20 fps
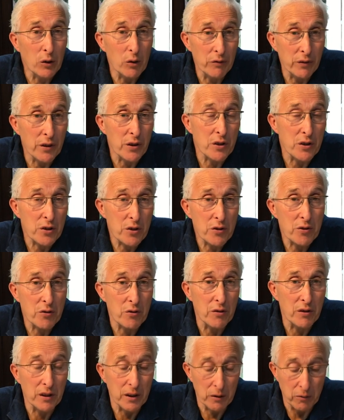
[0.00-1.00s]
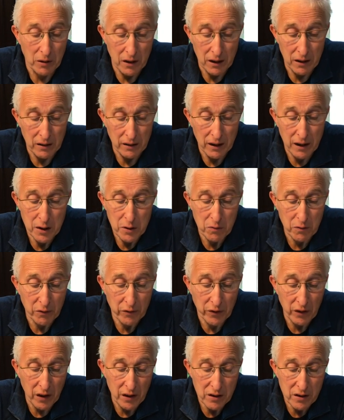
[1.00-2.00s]
over this story. Well, that's what
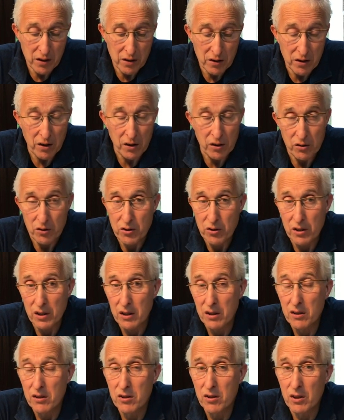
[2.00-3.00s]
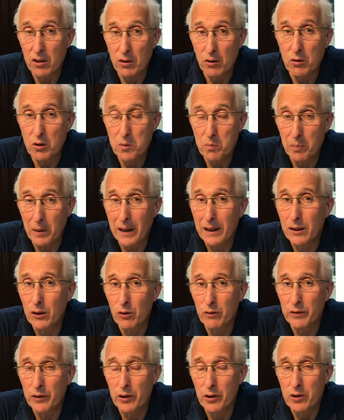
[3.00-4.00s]
Frances does. She, she goes back
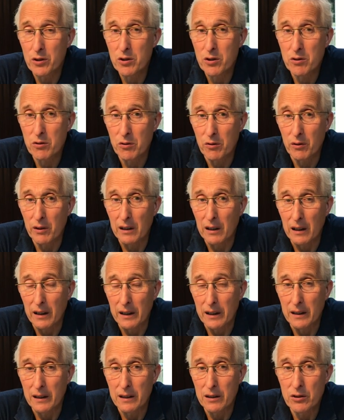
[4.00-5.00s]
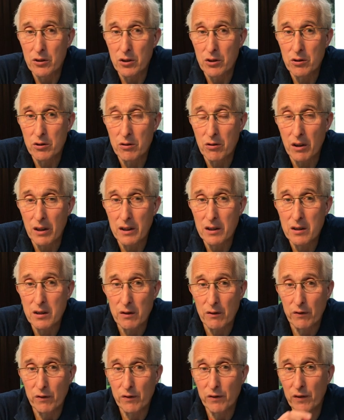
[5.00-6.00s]
over her storyline and she tries to
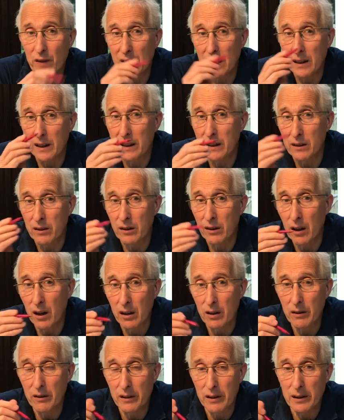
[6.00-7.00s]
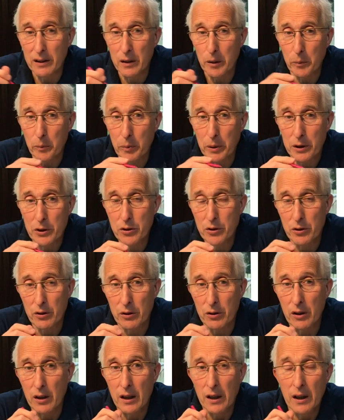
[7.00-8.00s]
fill in, color in the
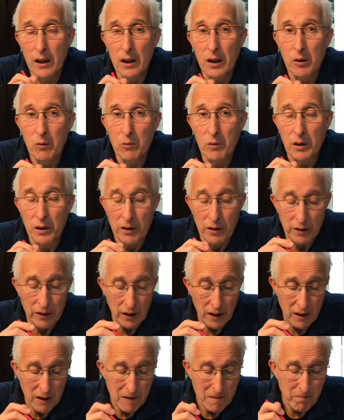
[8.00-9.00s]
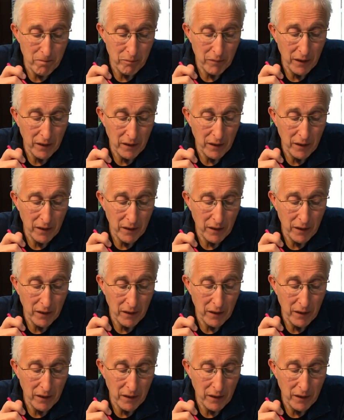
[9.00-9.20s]
picture with um,